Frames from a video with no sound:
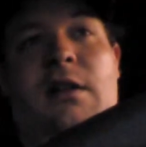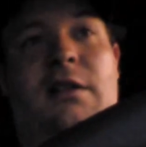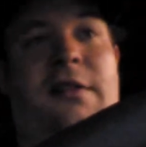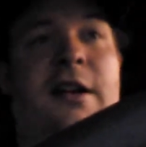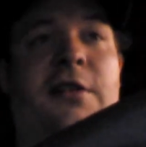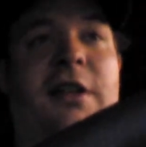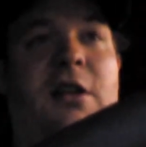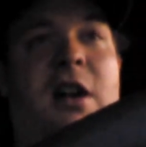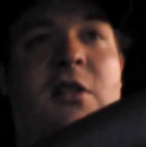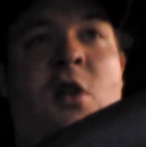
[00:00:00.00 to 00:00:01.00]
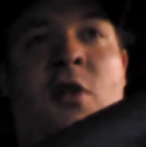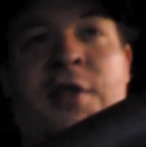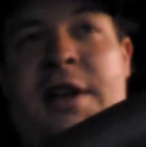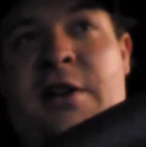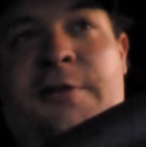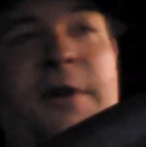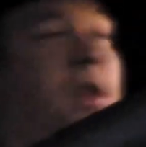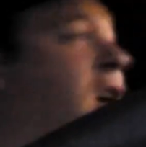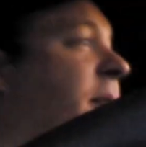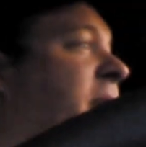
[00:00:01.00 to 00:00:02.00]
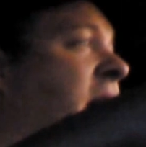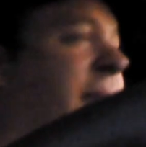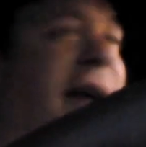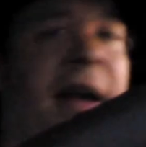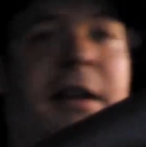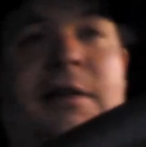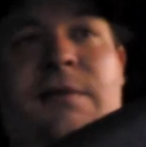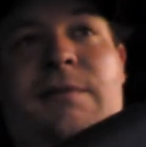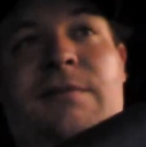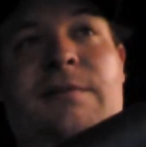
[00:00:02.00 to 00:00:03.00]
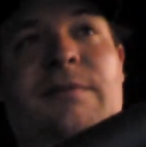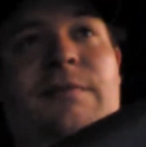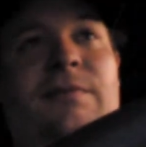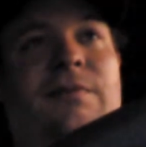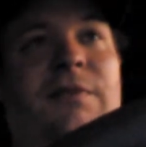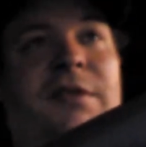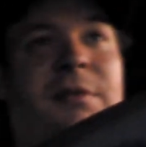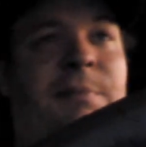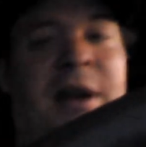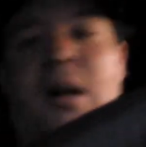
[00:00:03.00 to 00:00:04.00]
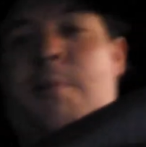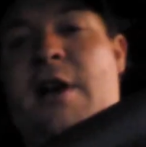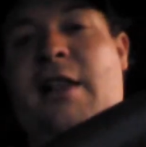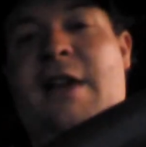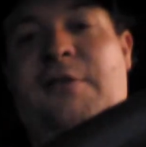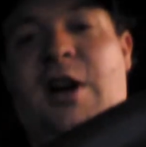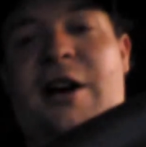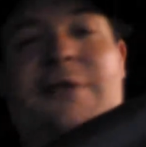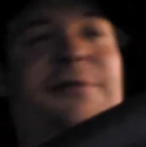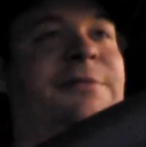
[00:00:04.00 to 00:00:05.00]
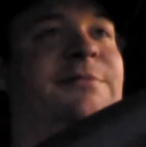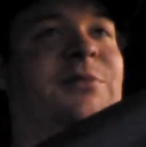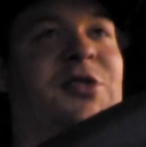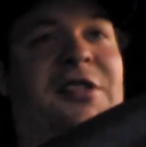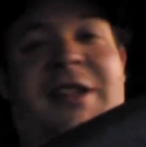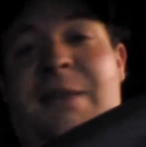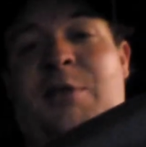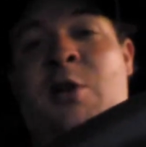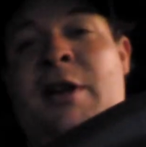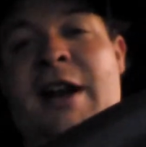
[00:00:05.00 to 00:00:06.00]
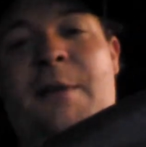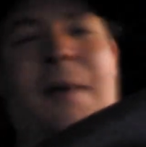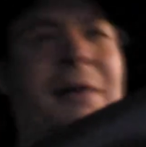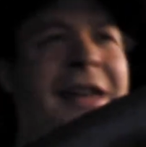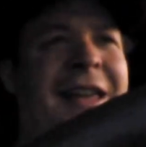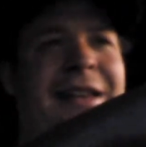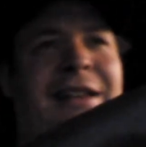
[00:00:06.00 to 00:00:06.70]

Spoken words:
So, I'll go over there, fill up, come back, pick up where I left off, just keep doing it. I'll probably get,